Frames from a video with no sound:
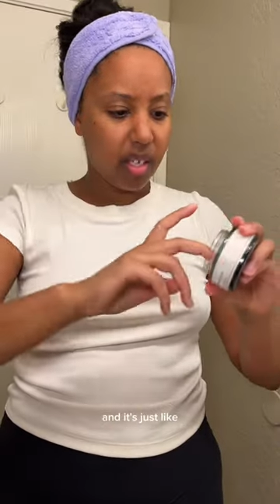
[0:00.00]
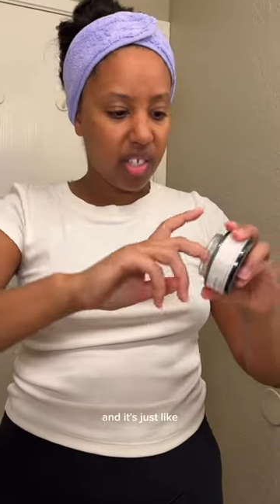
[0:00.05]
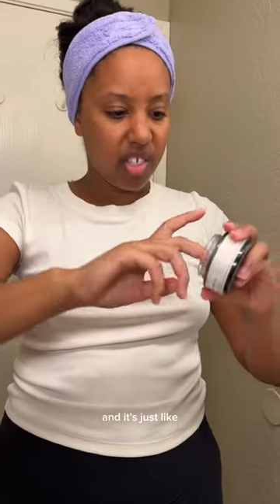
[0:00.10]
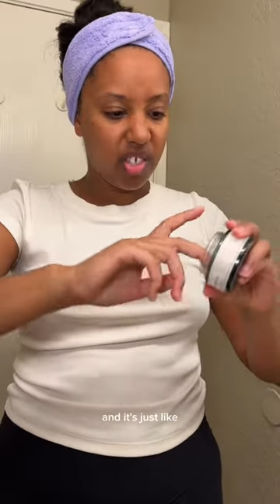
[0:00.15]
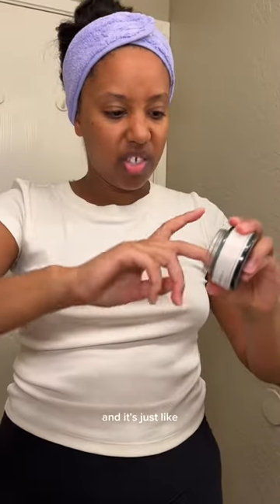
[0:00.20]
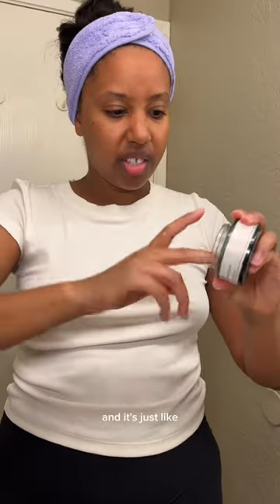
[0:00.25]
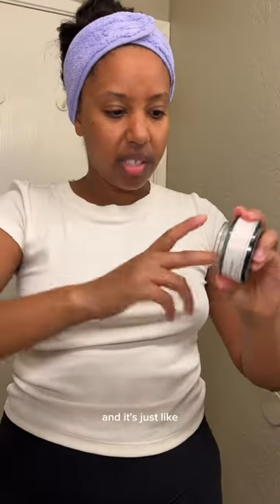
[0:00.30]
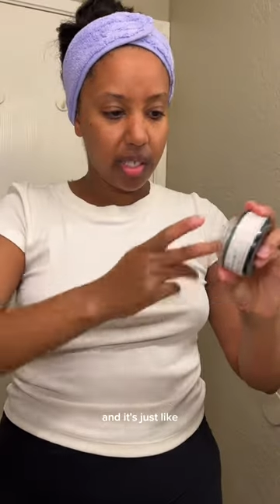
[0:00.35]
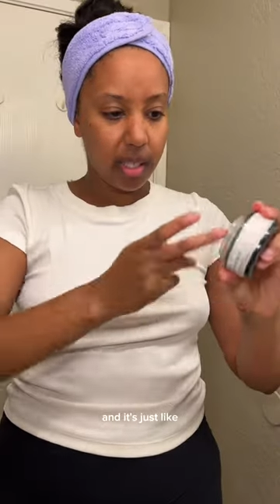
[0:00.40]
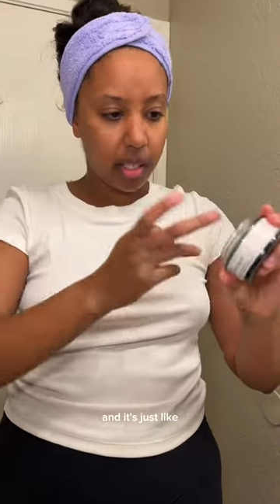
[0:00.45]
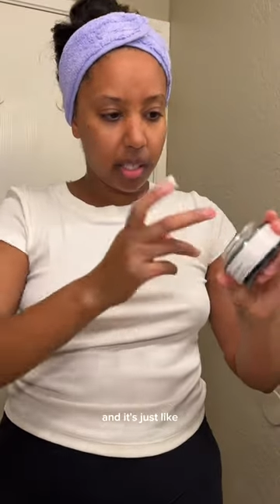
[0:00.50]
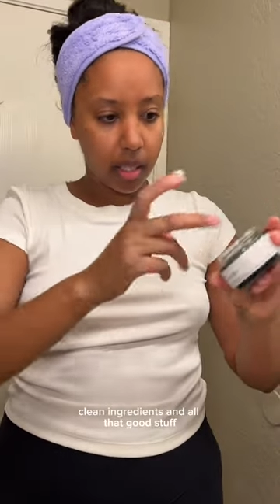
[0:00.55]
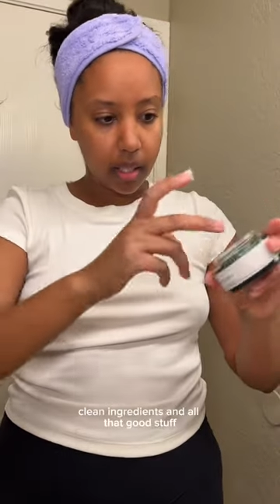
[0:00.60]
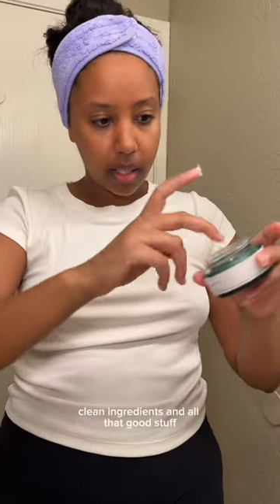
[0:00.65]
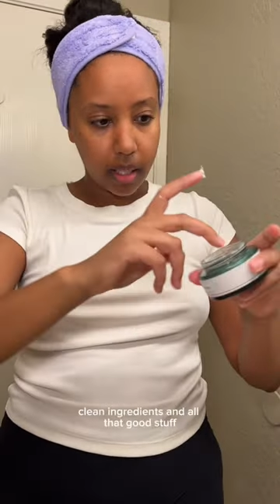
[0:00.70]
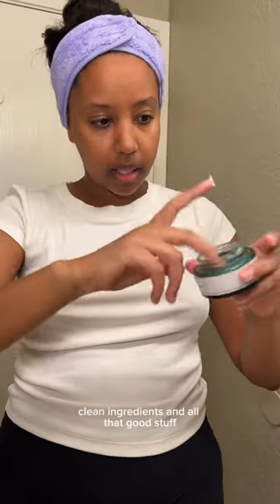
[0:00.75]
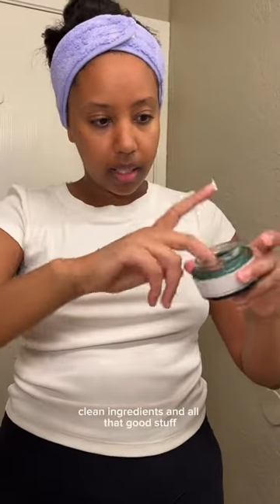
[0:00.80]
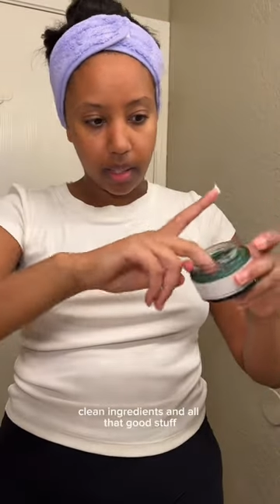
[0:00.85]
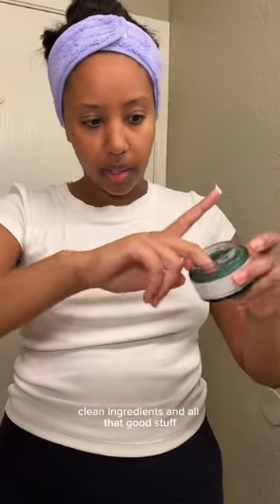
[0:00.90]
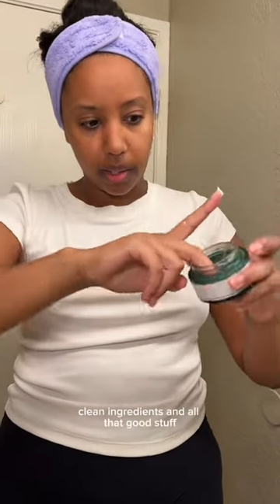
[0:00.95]
it's just
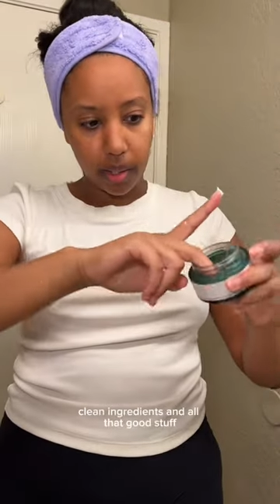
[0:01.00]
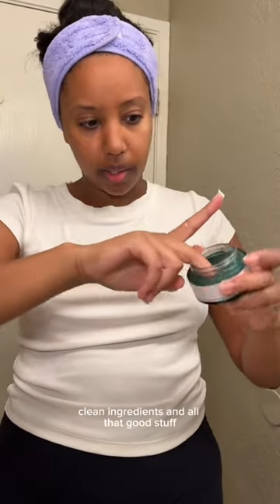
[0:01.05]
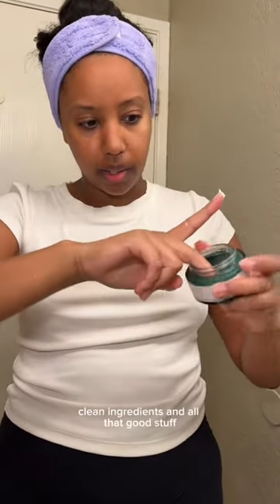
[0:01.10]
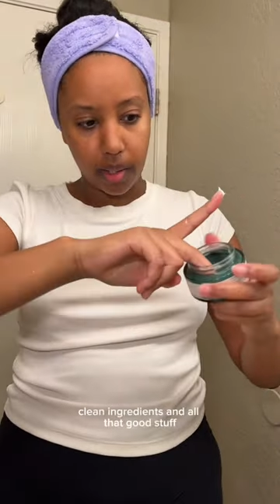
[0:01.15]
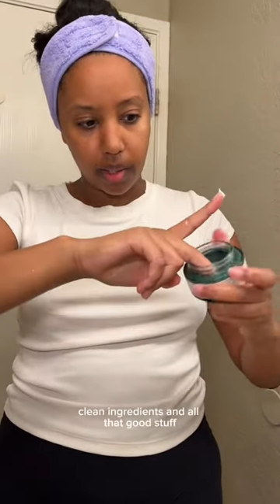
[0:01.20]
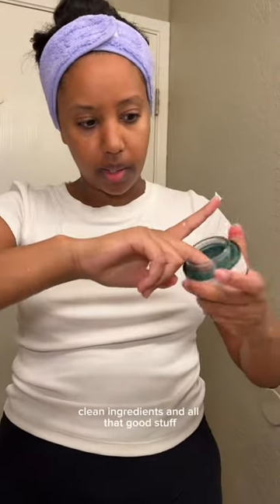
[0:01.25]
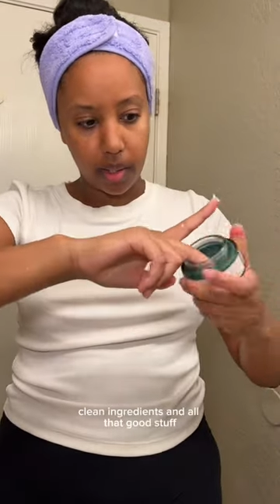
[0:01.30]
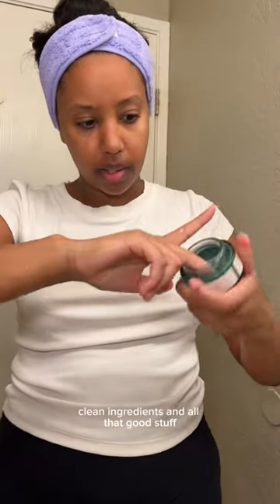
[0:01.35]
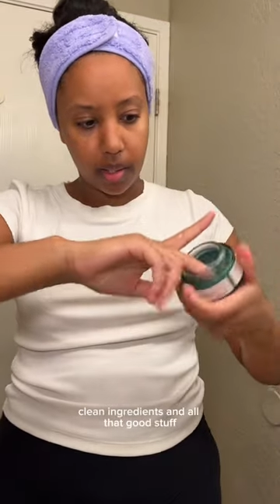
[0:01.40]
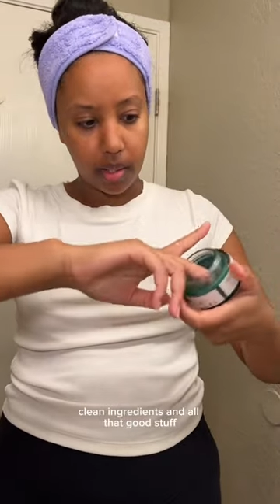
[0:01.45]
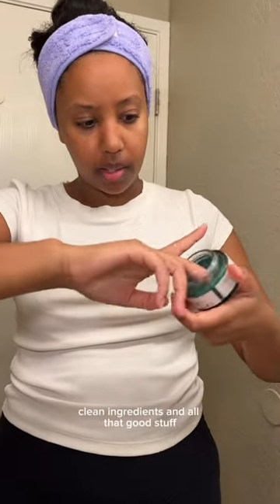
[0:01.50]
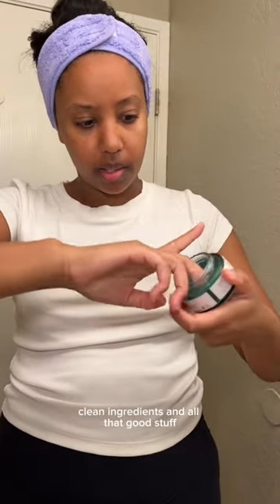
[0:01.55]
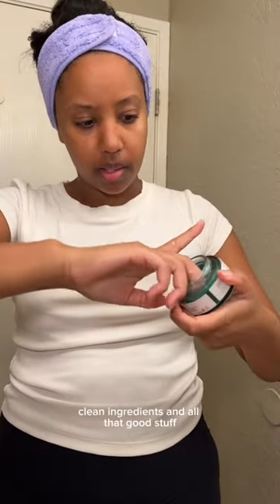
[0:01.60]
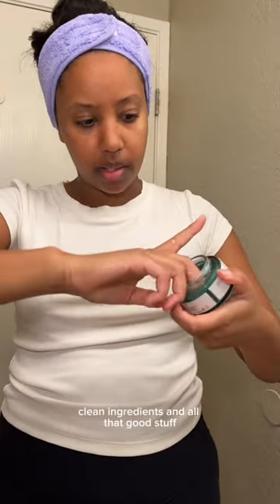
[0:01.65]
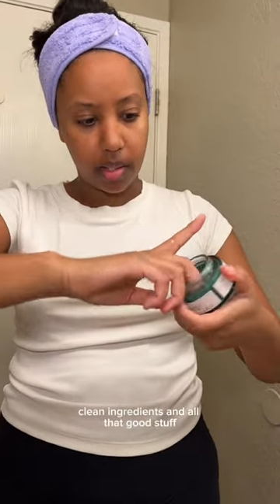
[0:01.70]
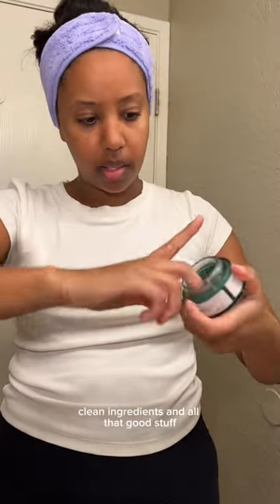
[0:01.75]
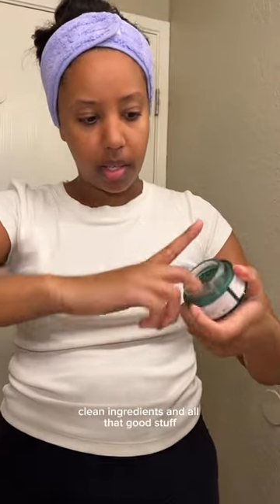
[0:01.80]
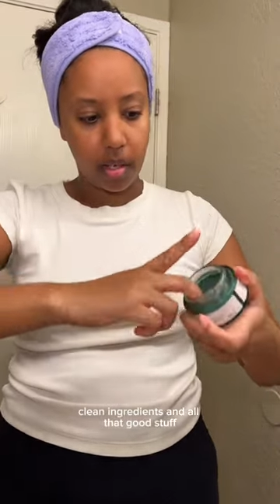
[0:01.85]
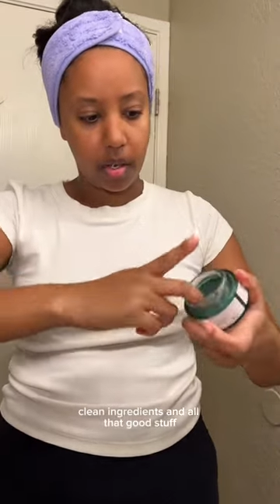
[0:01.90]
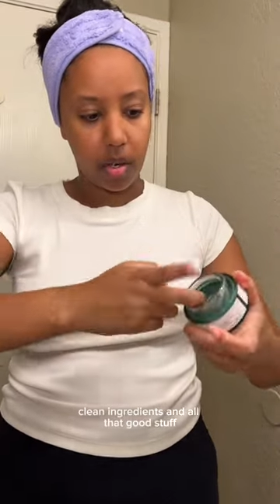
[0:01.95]
like clean
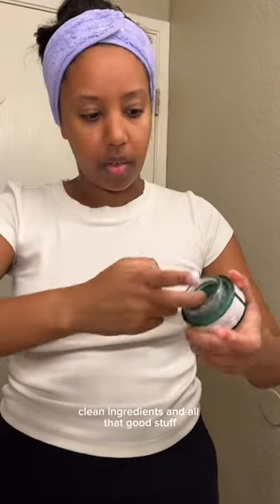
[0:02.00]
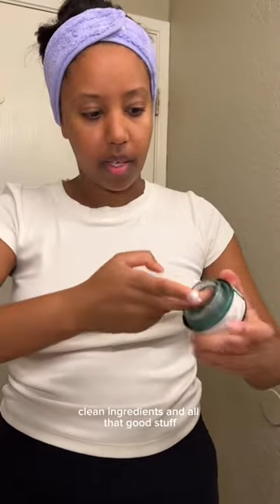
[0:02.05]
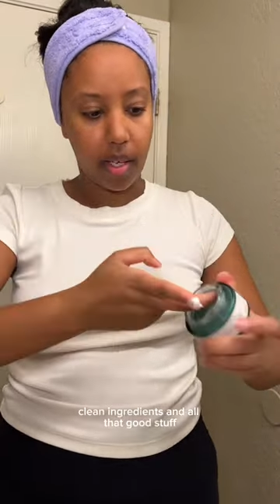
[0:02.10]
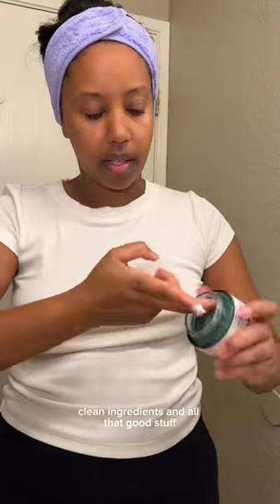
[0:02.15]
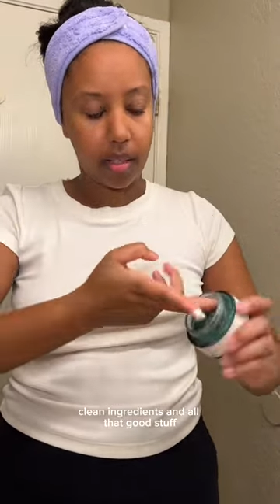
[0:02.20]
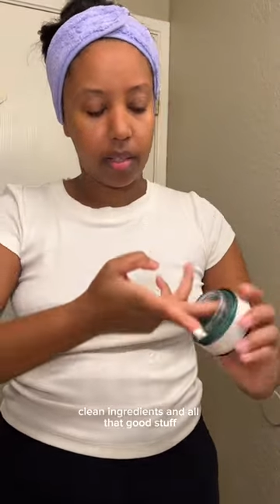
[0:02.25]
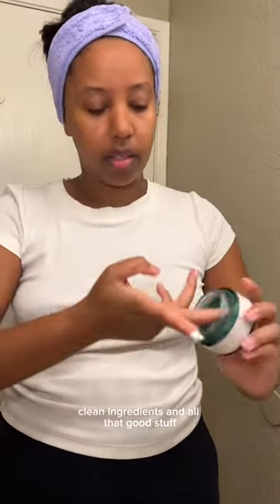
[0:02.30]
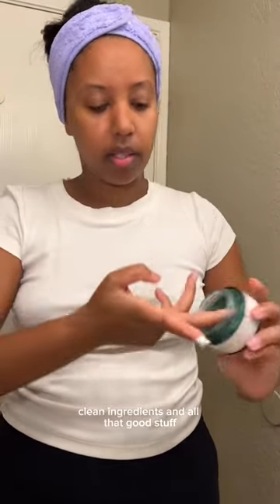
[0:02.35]
ingredients and all that